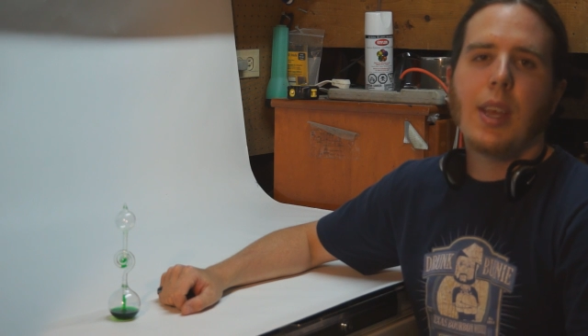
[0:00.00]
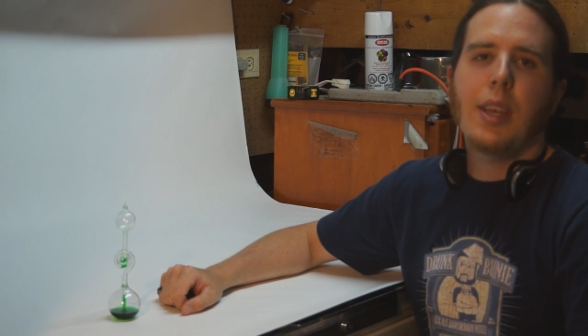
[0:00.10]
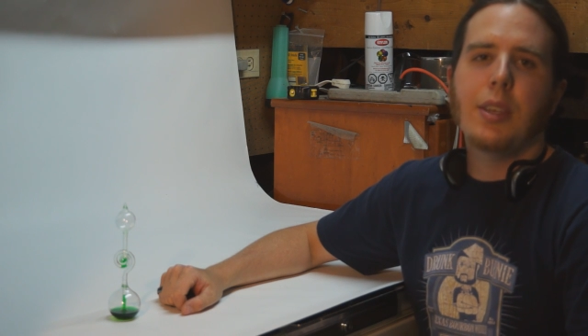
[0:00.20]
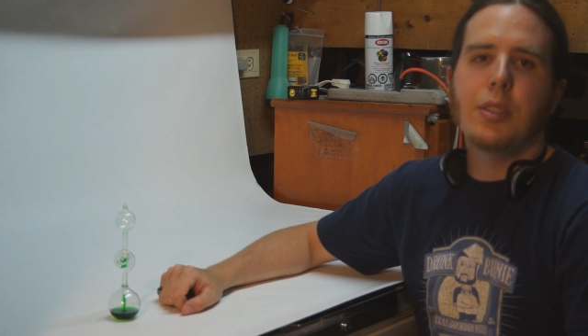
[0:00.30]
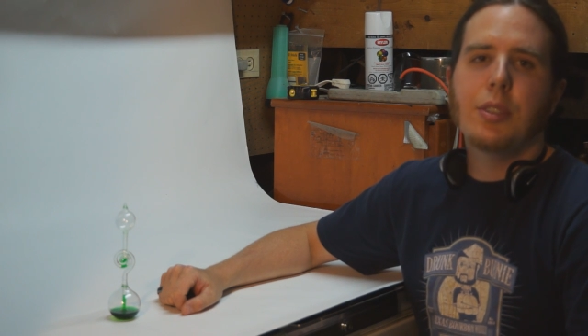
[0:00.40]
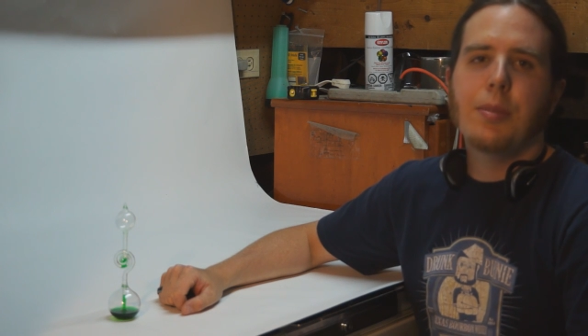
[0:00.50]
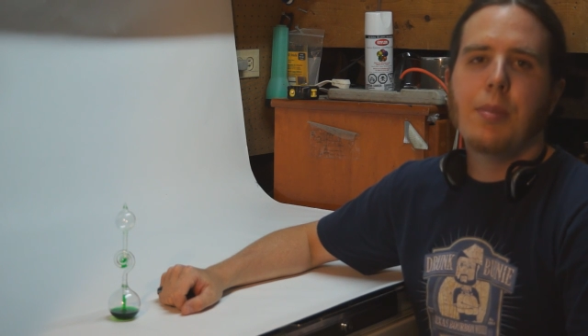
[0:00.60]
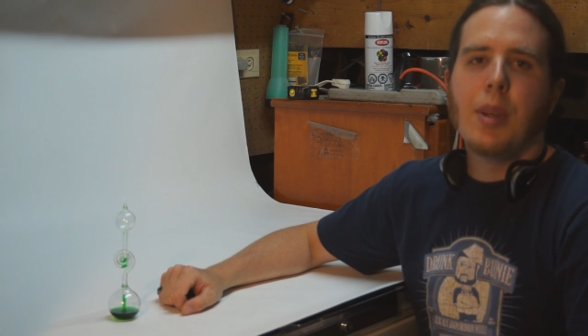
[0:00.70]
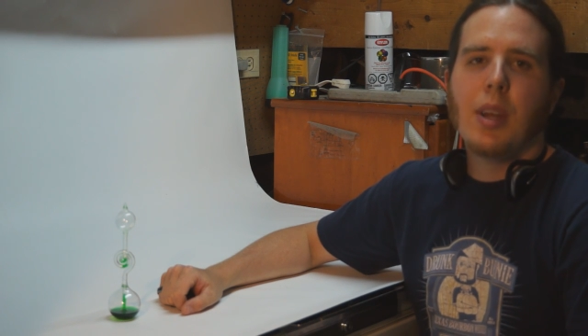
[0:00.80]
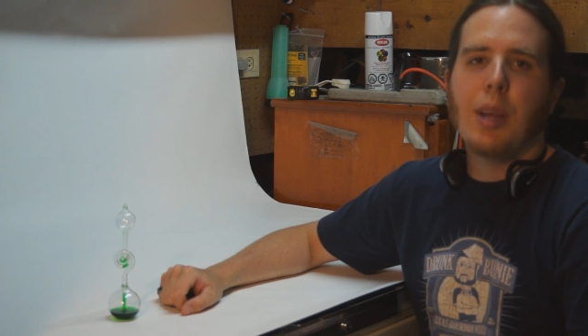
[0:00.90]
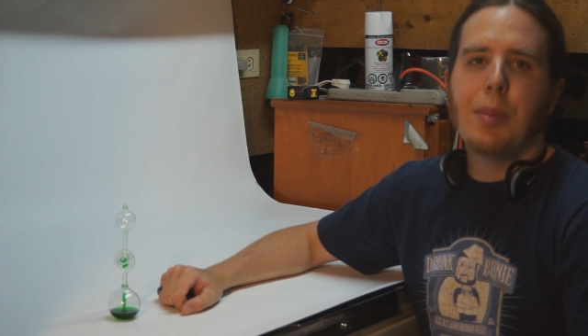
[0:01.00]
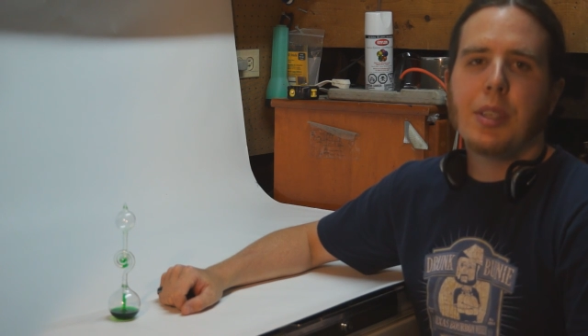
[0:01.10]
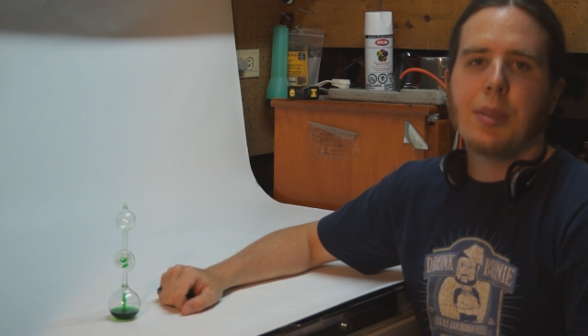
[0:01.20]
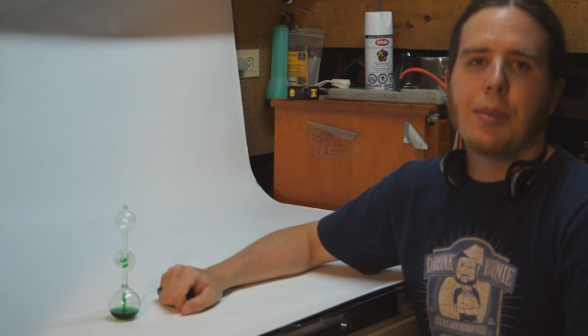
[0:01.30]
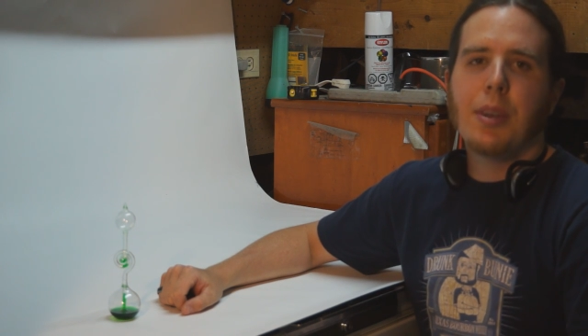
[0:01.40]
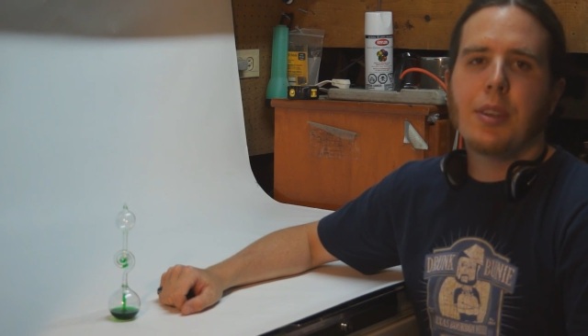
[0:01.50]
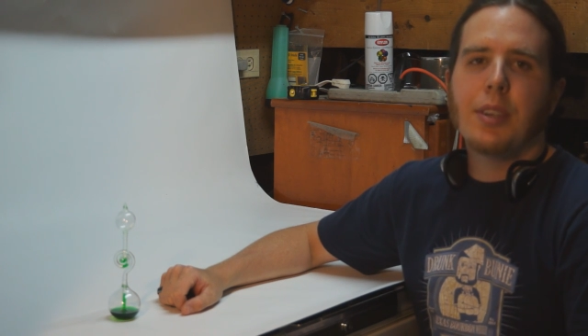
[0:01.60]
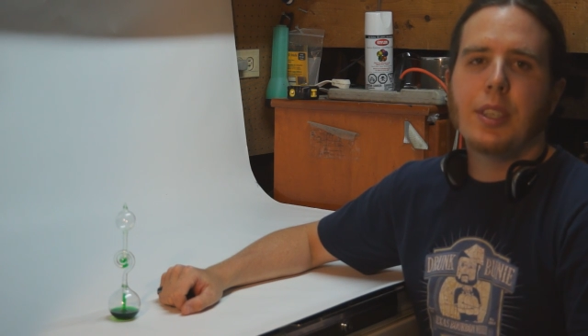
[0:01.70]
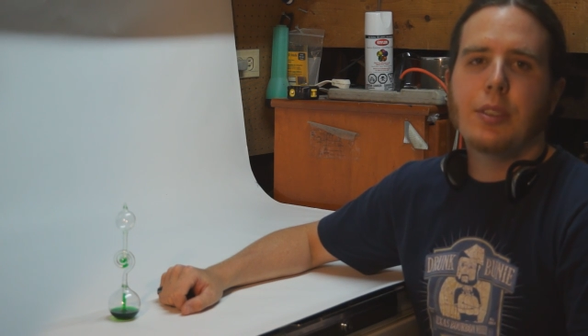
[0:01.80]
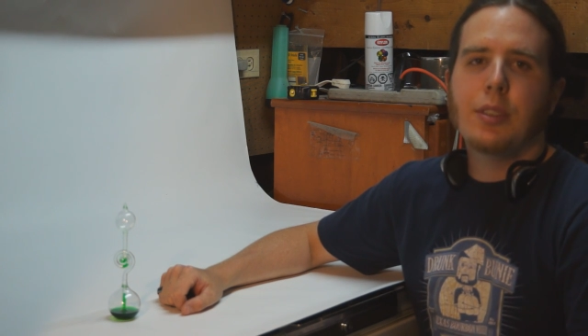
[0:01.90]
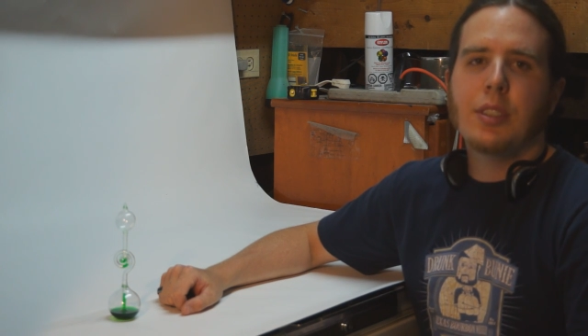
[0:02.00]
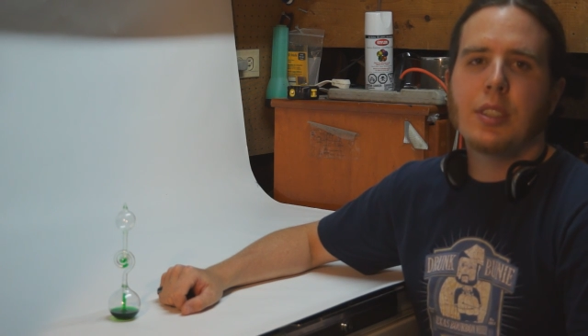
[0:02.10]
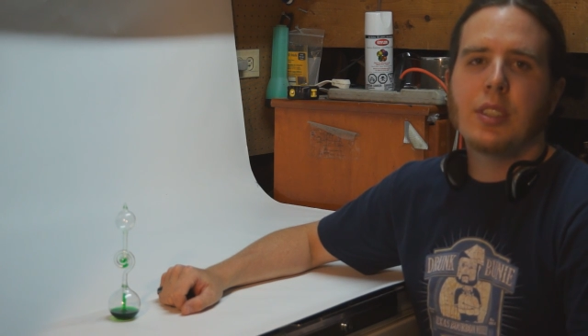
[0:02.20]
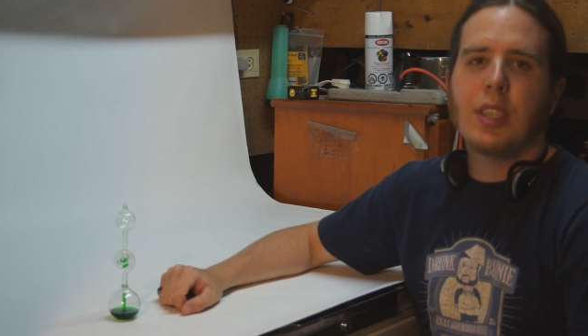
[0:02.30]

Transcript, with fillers: Hey YouTube, I picked up another interesting